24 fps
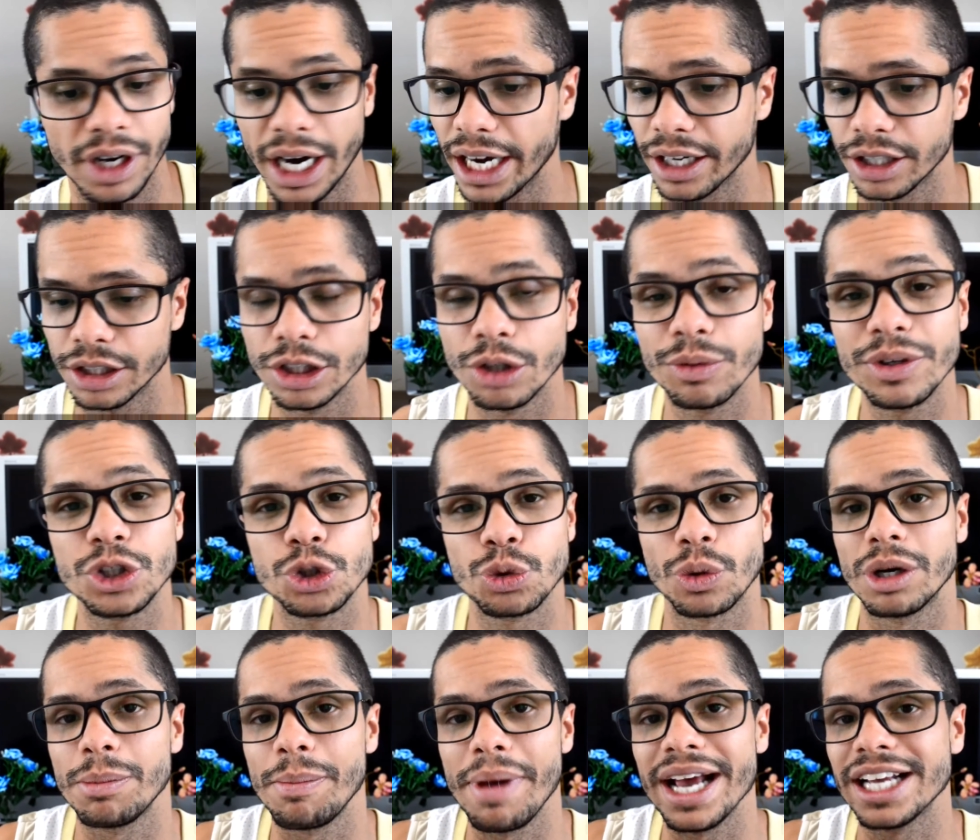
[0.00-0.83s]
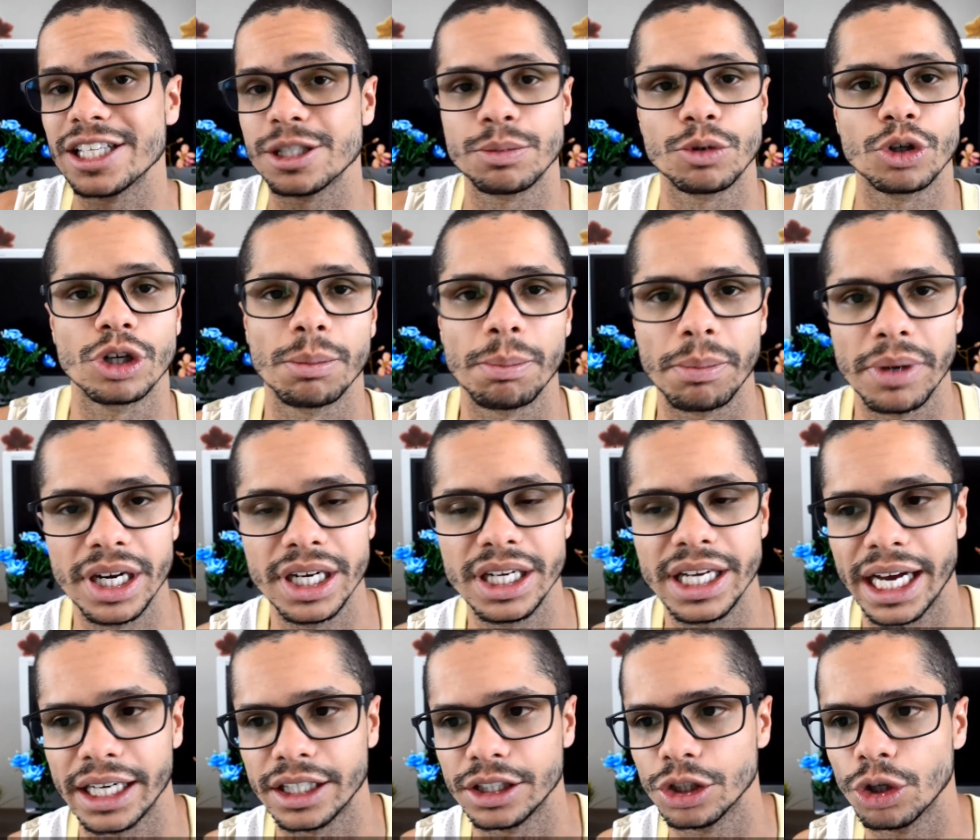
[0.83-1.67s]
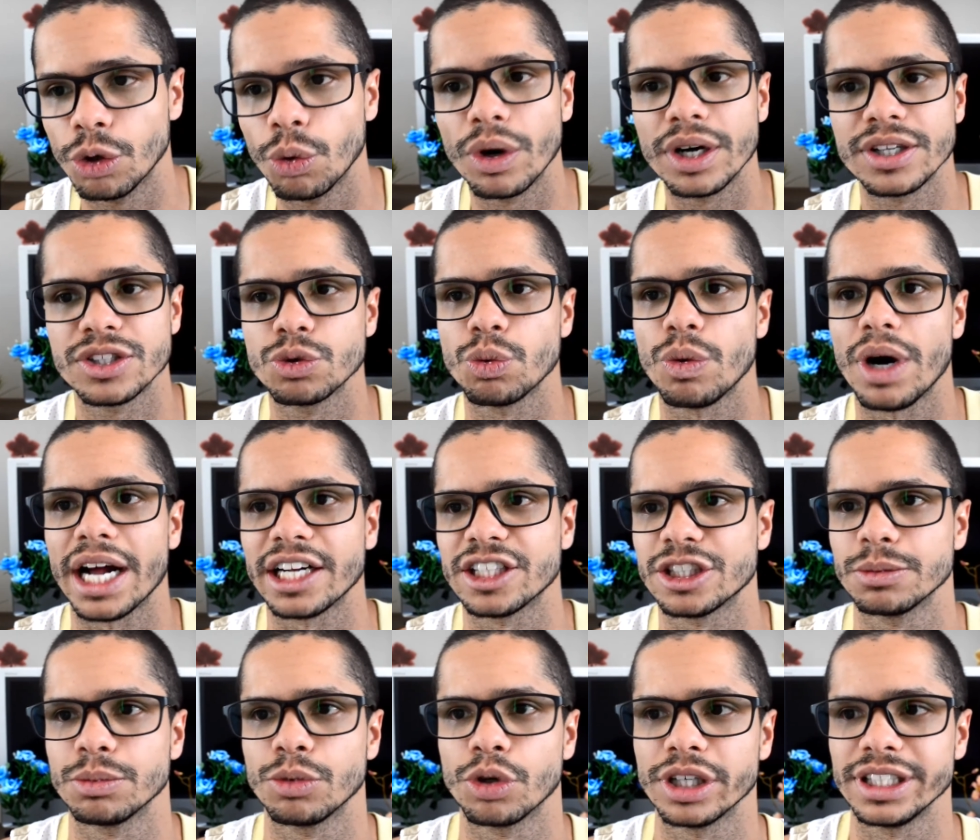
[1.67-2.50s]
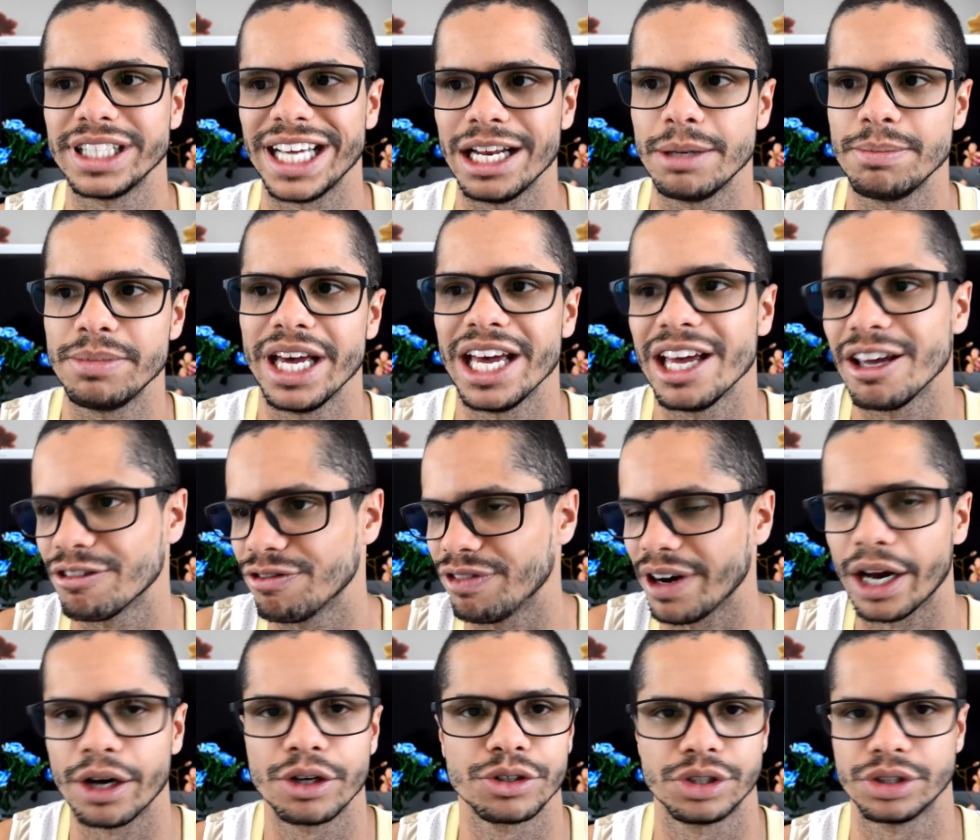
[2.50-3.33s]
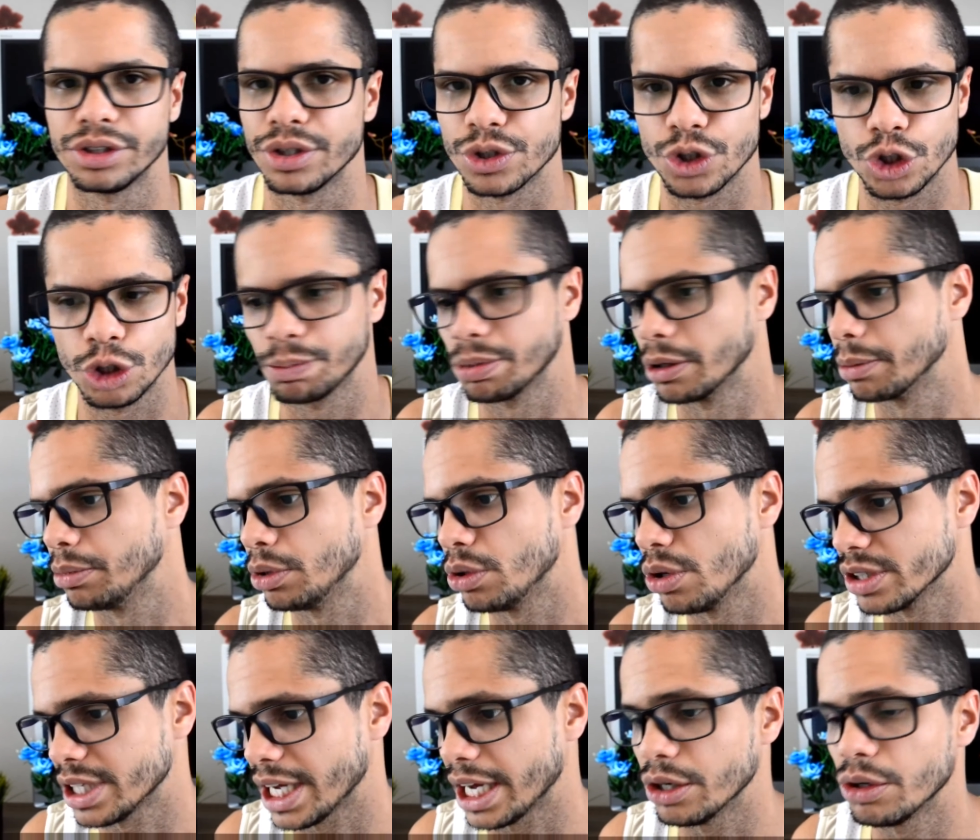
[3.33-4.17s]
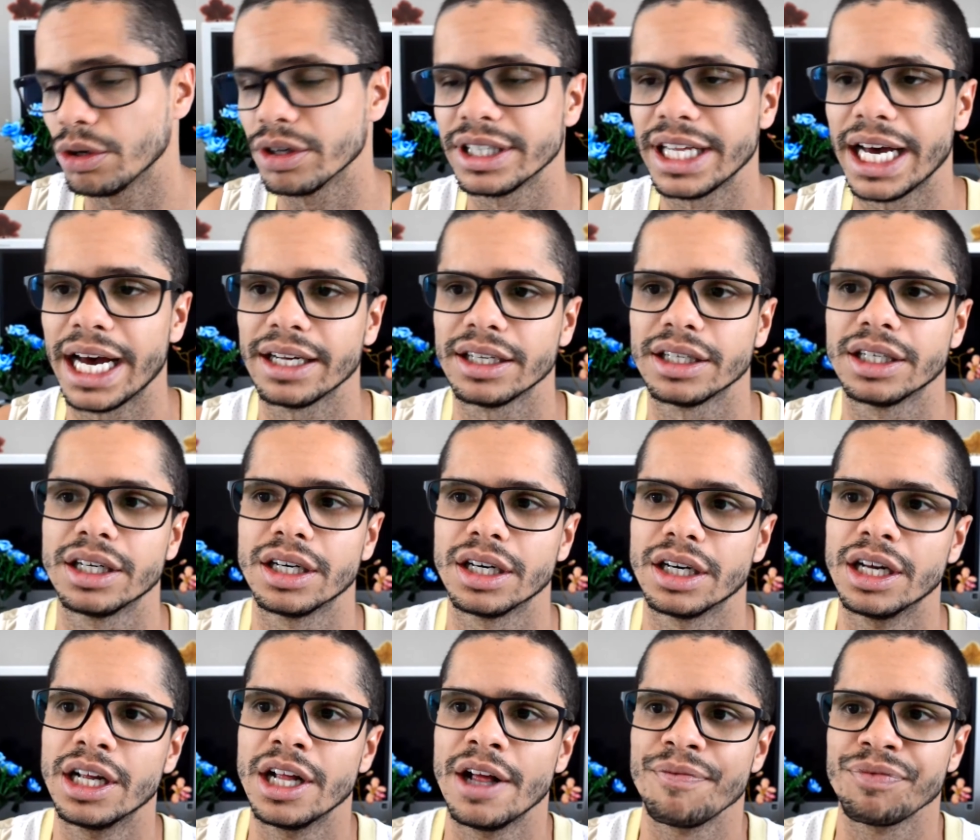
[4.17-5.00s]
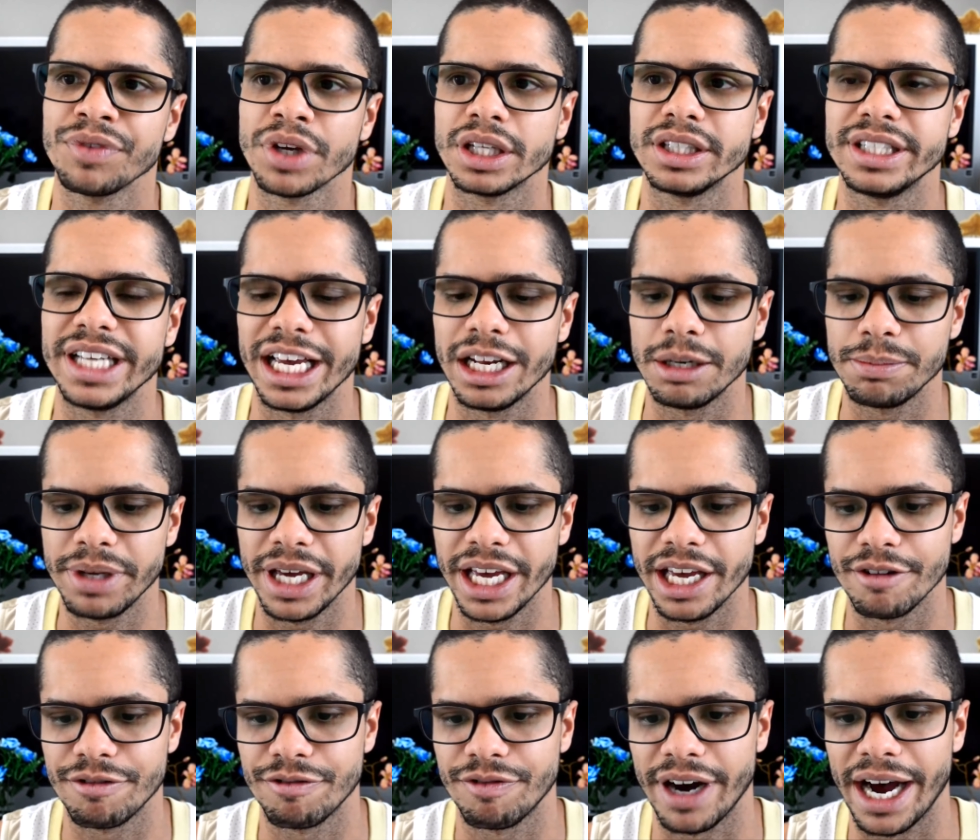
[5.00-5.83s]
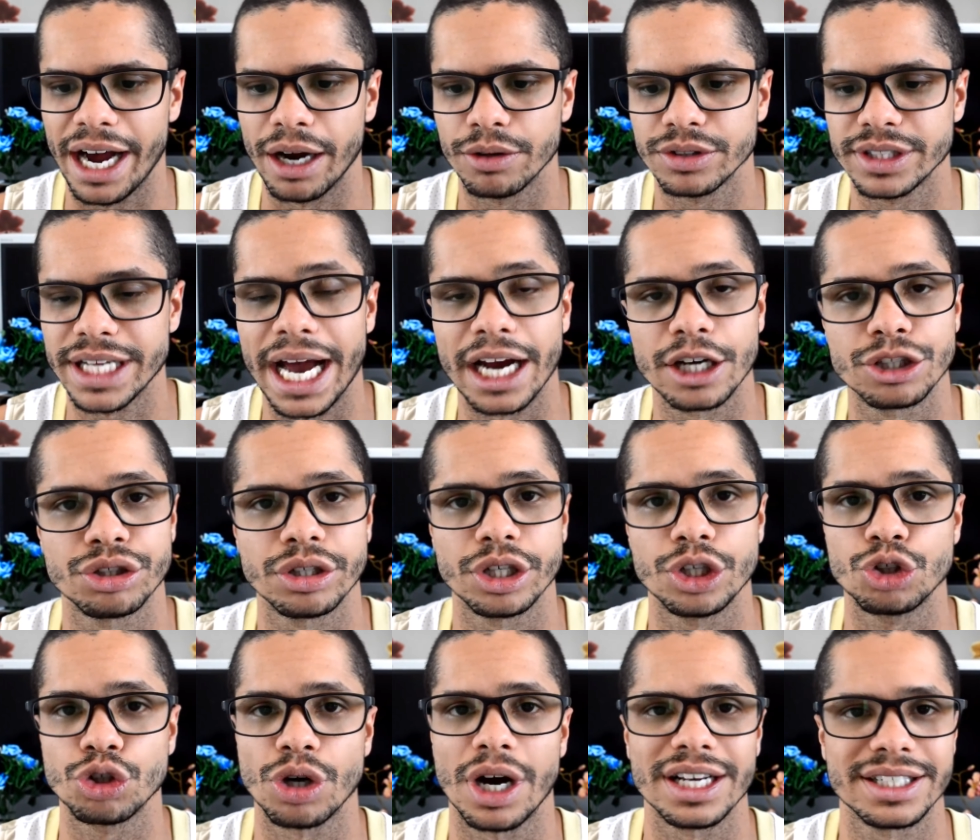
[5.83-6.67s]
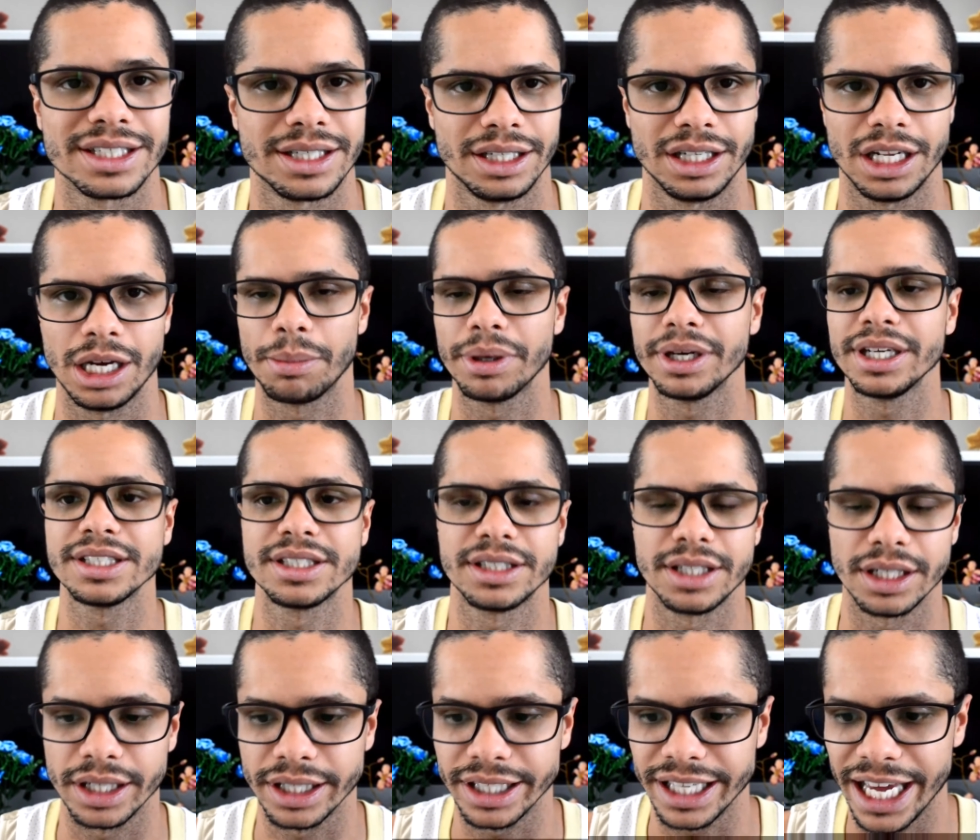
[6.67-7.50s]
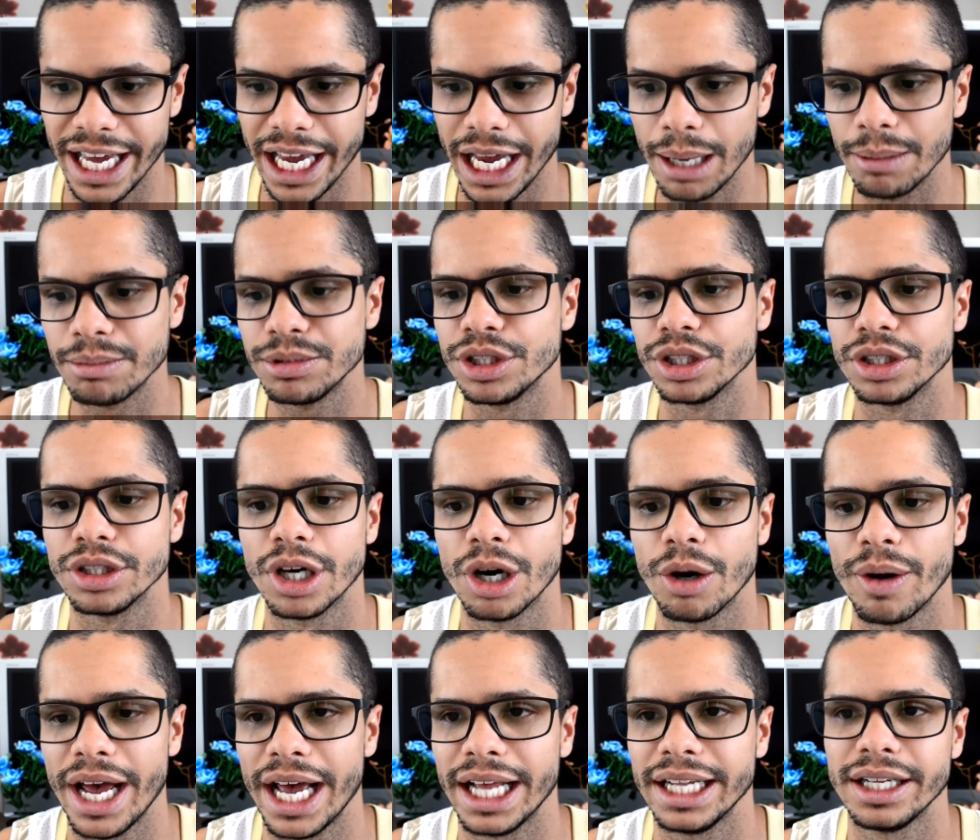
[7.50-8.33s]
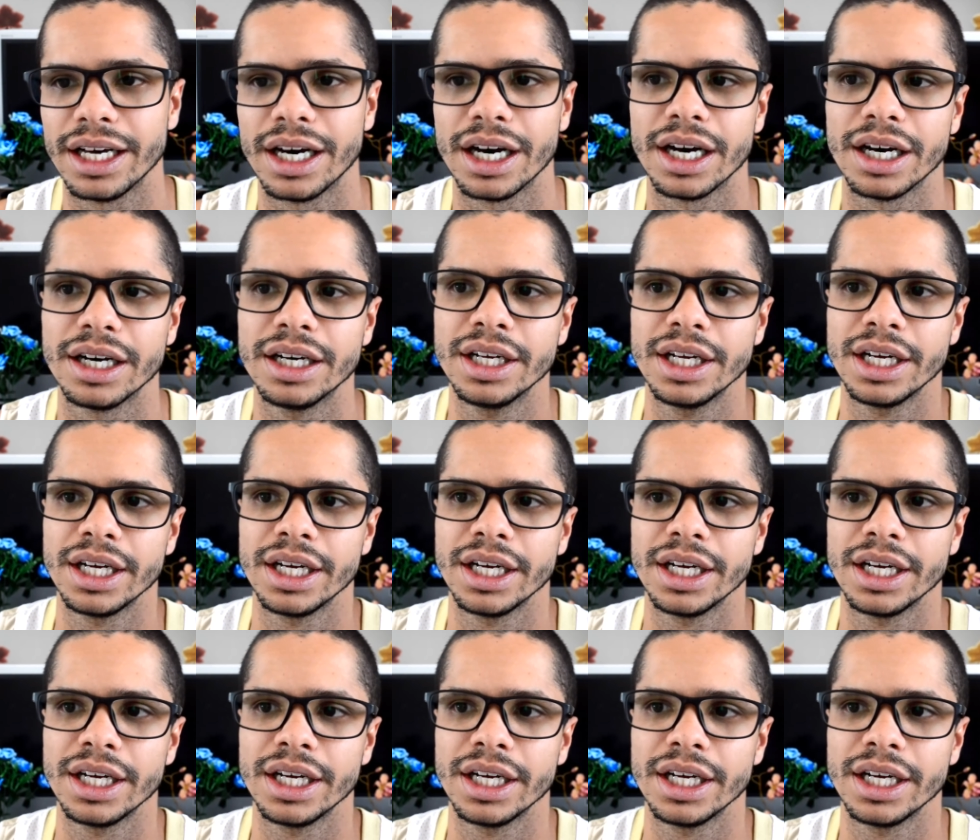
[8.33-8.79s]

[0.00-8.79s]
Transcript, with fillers: I don't know which one makes more money. I don't know what's watched more, the NBA Finals or the Super Bowls. I know that uh, the NBA Finals actually draw celebrities to the games, you know, and uh,